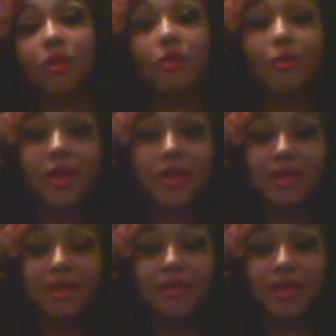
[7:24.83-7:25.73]

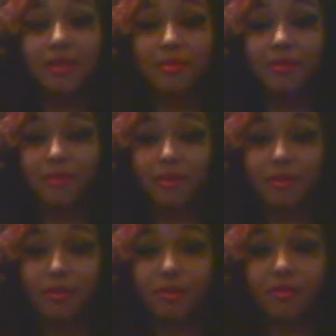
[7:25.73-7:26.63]
when they do something
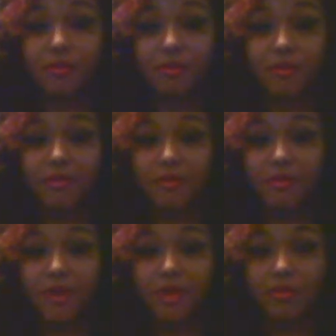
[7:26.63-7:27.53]
really adorable, or they're
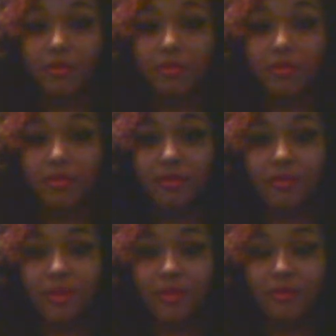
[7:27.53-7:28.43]
just being adorable or
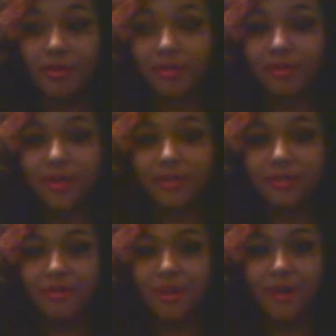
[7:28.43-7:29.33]
being themselves, I
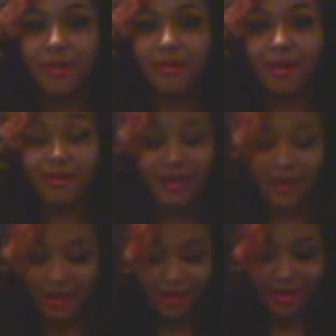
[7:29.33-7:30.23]
just cry.
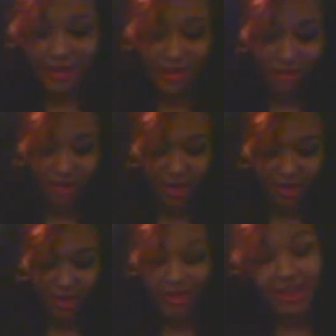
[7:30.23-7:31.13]
I
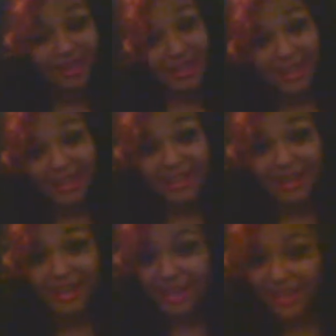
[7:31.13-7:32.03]
cry. I can't take it.
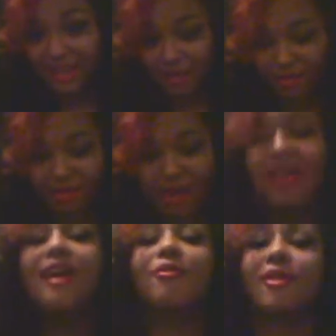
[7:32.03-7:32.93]
I can't deal with it.
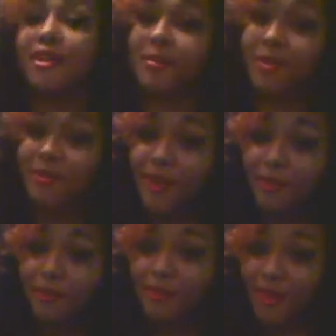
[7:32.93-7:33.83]
When they talk about their new
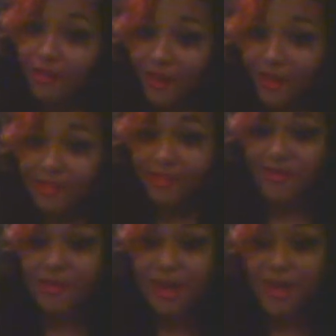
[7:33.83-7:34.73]
albums, I cry. It's
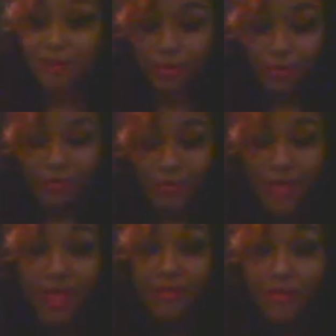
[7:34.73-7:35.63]
just I don't know.
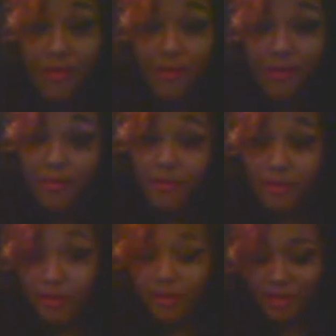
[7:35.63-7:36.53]
I don't. Maybe I'm
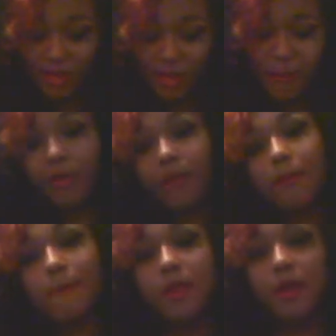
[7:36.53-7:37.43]
just weird like that,
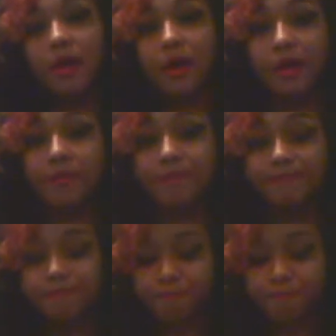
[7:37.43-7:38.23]
but um.